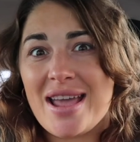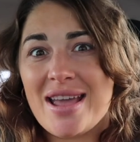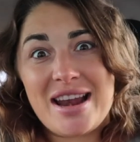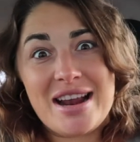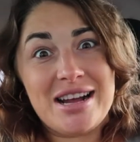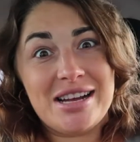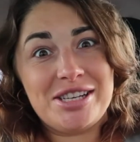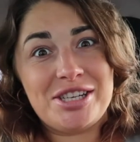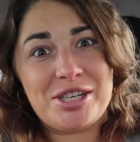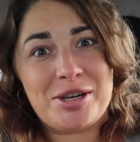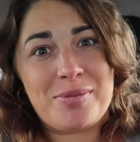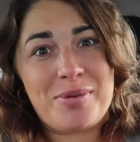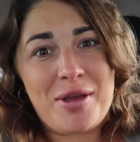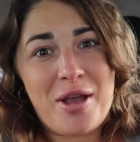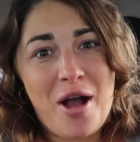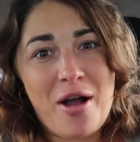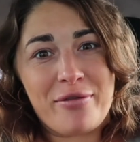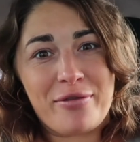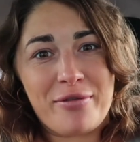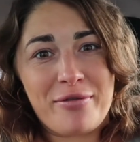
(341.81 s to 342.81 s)
and I should be
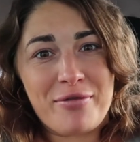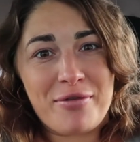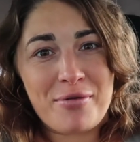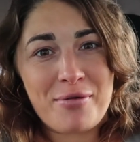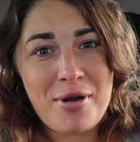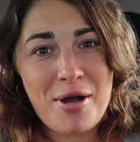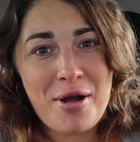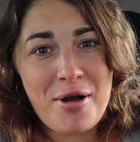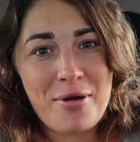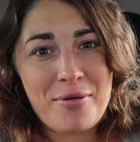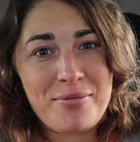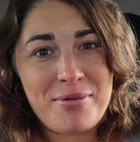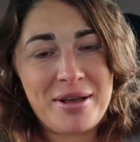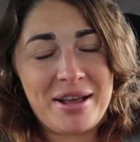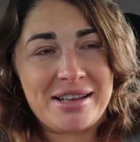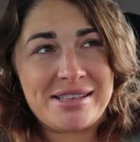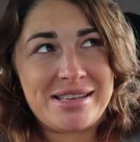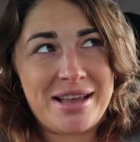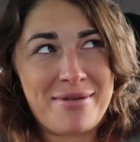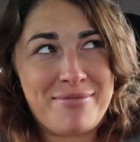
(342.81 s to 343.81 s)
off of the road
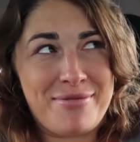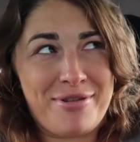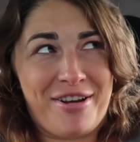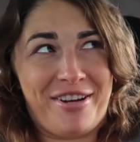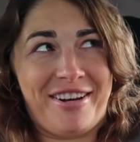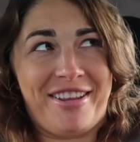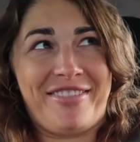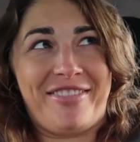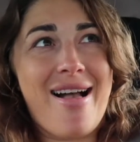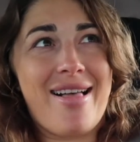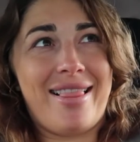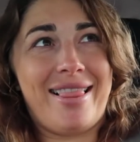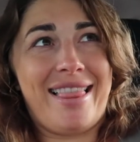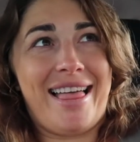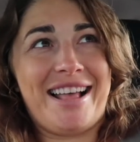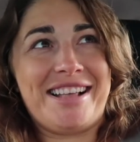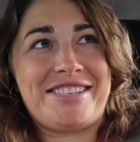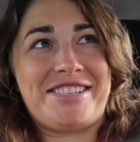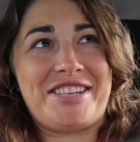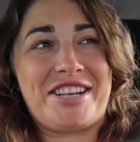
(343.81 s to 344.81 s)
because I'm not even a
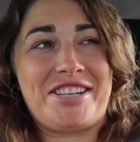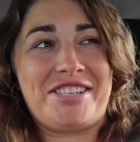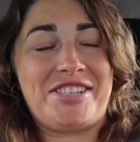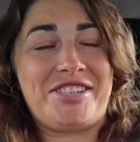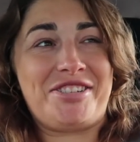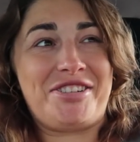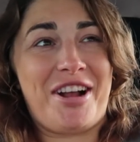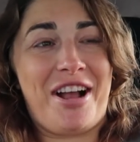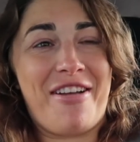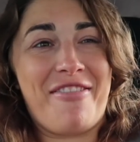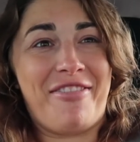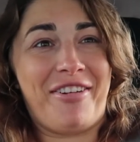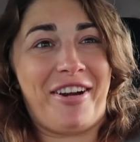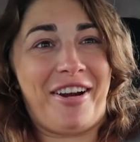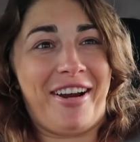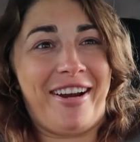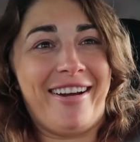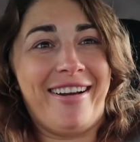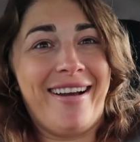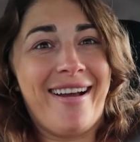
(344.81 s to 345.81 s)
licensed
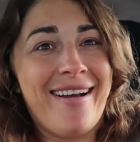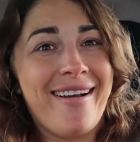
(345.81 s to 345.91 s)
driver.